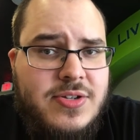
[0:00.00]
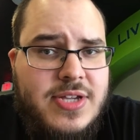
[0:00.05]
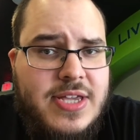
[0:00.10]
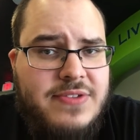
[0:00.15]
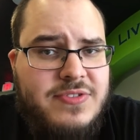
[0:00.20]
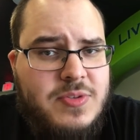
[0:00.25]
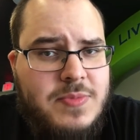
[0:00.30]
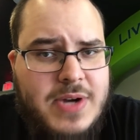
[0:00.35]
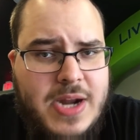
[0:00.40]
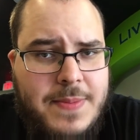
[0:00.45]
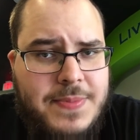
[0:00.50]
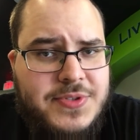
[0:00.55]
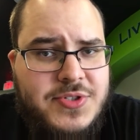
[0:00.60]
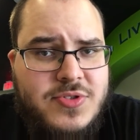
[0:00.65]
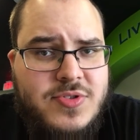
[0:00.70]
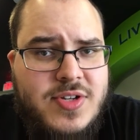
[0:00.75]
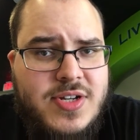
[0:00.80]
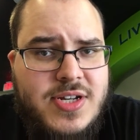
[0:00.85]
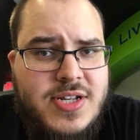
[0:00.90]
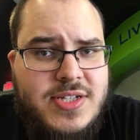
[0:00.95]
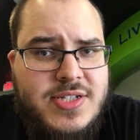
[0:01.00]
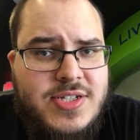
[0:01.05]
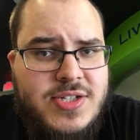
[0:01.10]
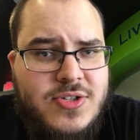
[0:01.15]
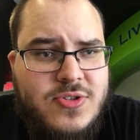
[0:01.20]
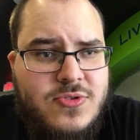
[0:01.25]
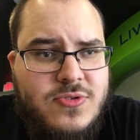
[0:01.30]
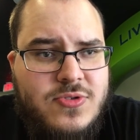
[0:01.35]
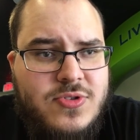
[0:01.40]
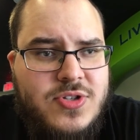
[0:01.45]
It gives them an opportunity
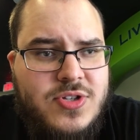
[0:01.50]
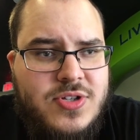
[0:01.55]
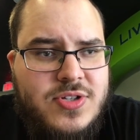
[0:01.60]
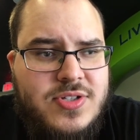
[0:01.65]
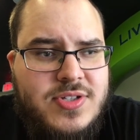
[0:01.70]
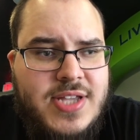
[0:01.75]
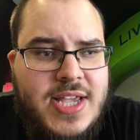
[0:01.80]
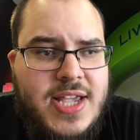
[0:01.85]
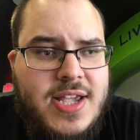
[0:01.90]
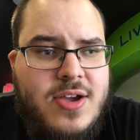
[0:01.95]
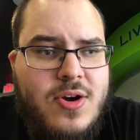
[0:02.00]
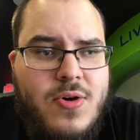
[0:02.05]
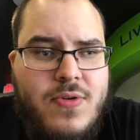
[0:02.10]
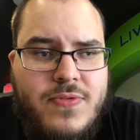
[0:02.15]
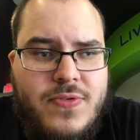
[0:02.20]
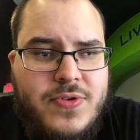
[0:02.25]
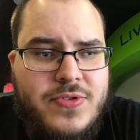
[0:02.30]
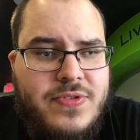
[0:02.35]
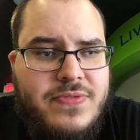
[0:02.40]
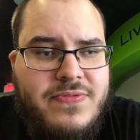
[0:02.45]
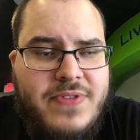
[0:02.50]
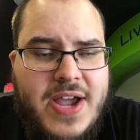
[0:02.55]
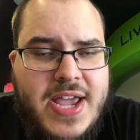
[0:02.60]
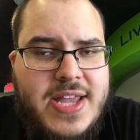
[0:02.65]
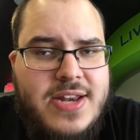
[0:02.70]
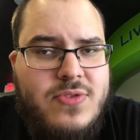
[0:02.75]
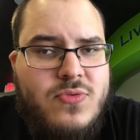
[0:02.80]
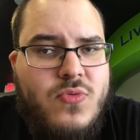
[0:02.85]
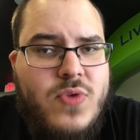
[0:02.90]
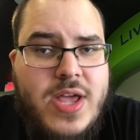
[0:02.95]
to take over the
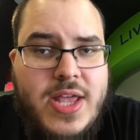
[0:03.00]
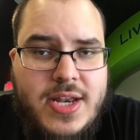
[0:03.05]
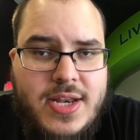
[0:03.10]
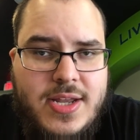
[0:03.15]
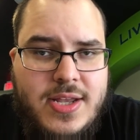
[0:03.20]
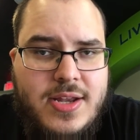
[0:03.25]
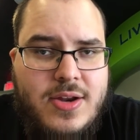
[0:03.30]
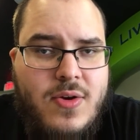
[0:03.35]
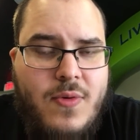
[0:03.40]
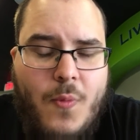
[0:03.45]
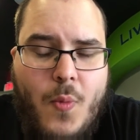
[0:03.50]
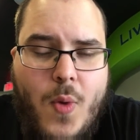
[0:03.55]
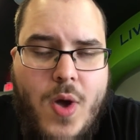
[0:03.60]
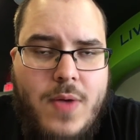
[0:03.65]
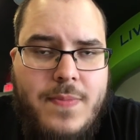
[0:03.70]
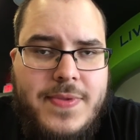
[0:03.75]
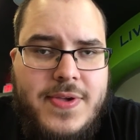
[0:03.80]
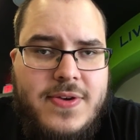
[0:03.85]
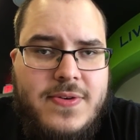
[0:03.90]
fight and win and overwhelm you.